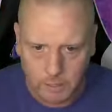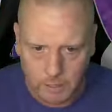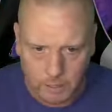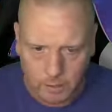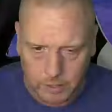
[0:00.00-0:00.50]

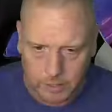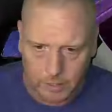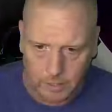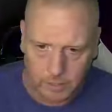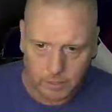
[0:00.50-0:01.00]
Okay,
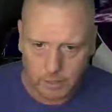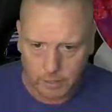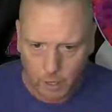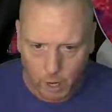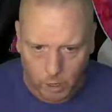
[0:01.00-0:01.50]

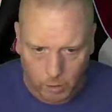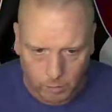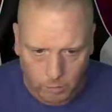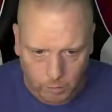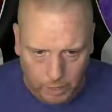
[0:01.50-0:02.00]
they're
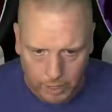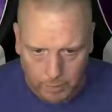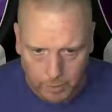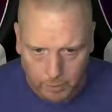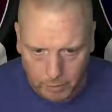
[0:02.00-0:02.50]
all... Okay, here
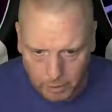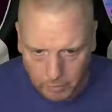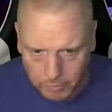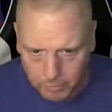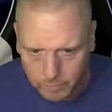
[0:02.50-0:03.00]
we go, here we go.
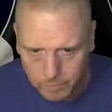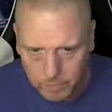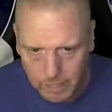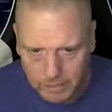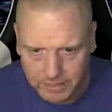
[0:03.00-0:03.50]

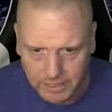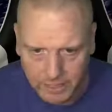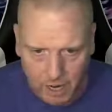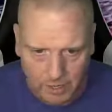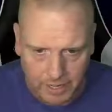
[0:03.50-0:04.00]
I'll see
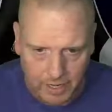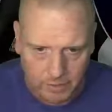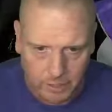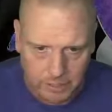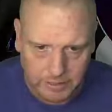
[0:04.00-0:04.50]
y'all now.
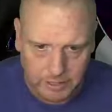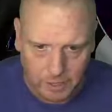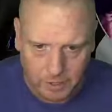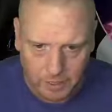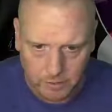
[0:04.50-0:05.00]
I'll see y'all now.